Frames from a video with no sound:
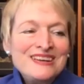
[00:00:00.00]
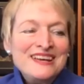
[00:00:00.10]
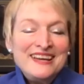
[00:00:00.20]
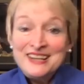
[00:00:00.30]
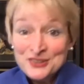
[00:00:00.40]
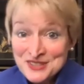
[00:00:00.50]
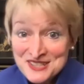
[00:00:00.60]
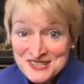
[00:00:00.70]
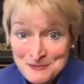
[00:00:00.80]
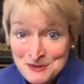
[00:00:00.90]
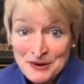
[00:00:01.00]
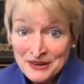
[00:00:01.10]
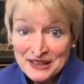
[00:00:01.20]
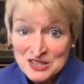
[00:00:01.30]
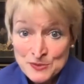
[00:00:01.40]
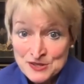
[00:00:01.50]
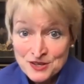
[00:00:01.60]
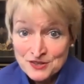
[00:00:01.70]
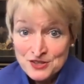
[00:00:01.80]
And he couldn't accept American Express cards.